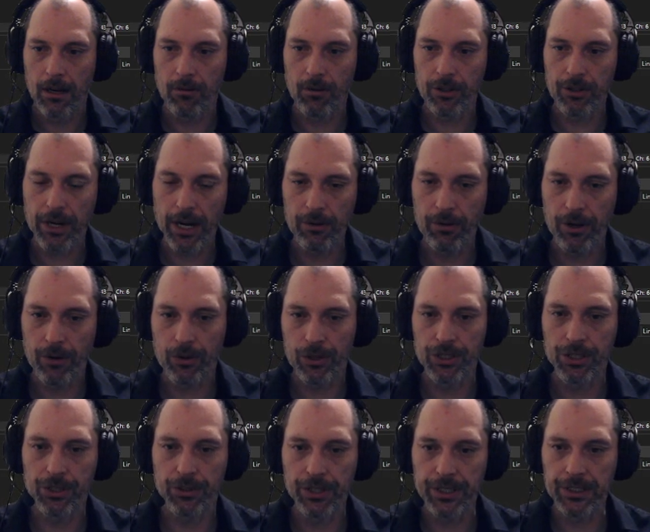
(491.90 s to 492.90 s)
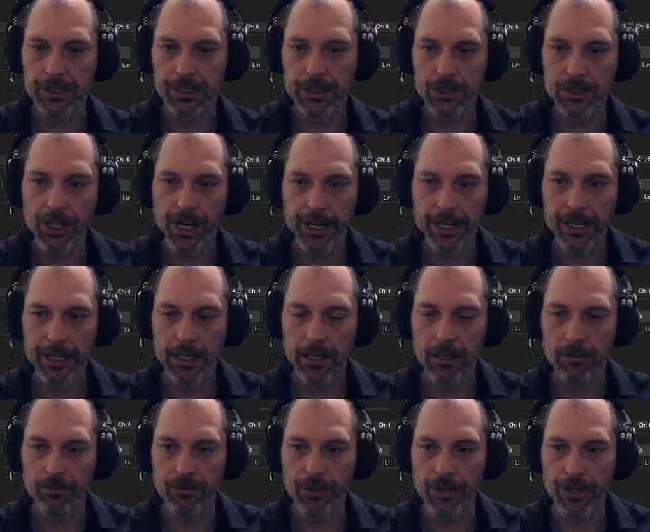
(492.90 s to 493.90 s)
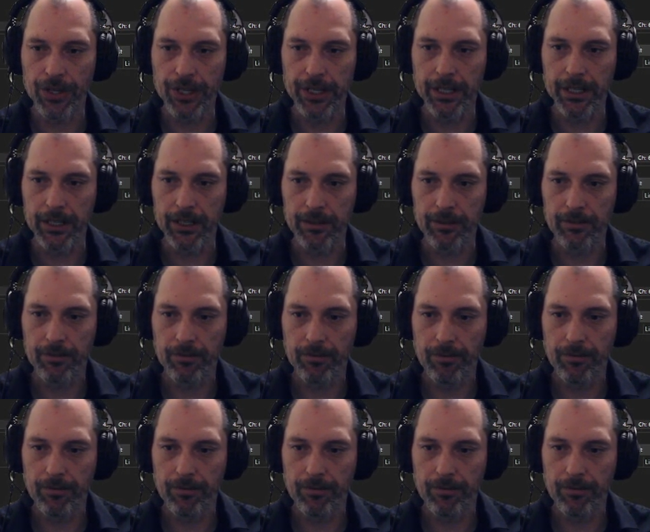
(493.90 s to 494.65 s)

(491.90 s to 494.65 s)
I wonder how we were doing the checking of the